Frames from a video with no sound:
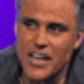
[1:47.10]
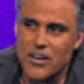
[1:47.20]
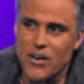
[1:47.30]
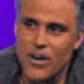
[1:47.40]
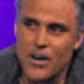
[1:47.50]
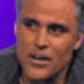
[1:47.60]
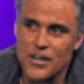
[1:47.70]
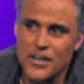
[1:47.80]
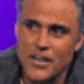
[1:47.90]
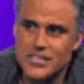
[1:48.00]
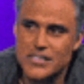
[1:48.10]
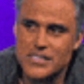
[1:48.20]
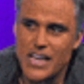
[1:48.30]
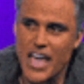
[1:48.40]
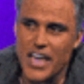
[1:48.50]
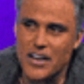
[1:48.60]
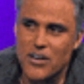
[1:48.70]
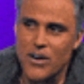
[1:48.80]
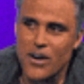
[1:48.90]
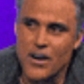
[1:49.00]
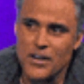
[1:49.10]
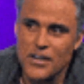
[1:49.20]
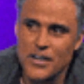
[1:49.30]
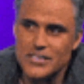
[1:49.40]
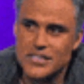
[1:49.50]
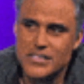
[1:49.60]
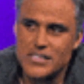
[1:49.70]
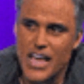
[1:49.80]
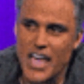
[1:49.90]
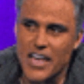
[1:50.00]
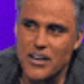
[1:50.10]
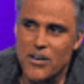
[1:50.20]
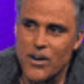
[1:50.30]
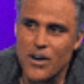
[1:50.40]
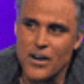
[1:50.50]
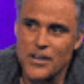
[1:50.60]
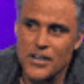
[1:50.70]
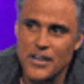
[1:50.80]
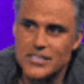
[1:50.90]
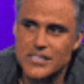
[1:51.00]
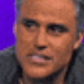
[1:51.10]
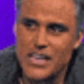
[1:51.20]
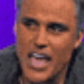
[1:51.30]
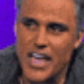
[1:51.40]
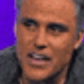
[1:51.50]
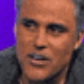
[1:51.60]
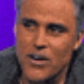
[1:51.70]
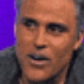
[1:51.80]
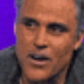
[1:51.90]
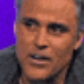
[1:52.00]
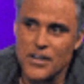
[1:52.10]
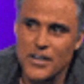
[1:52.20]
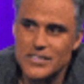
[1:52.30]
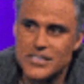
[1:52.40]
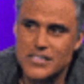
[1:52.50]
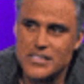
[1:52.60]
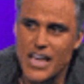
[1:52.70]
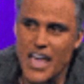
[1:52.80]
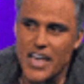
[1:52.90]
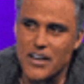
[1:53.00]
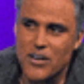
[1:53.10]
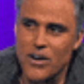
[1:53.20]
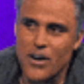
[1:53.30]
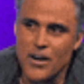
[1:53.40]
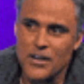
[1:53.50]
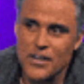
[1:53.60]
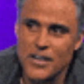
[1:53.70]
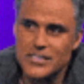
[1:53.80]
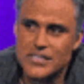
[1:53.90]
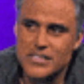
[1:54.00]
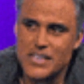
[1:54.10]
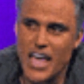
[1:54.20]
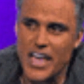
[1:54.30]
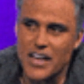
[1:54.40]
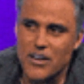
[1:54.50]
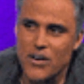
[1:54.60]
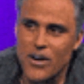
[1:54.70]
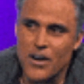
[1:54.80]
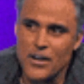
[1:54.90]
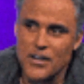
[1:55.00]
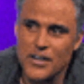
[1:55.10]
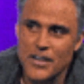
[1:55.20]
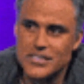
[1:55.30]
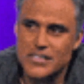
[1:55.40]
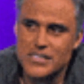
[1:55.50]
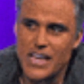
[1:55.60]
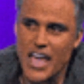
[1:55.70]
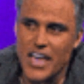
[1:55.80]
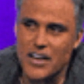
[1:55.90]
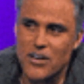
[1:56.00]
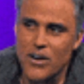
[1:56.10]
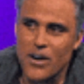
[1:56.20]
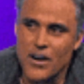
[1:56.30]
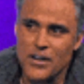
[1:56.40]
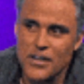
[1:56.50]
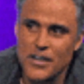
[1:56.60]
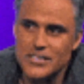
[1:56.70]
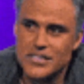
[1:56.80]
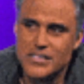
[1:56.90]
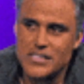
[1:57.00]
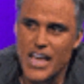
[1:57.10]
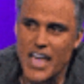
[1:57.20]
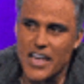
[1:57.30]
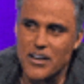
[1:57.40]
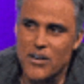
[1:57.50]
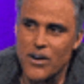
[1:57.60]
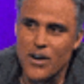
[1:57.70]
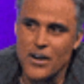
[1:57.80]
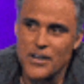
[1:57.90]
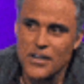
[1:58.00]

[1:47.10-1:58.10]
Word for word: What have I got my. I can't believe. And tickle. when I tell you tickle, Miss Honey is tickled.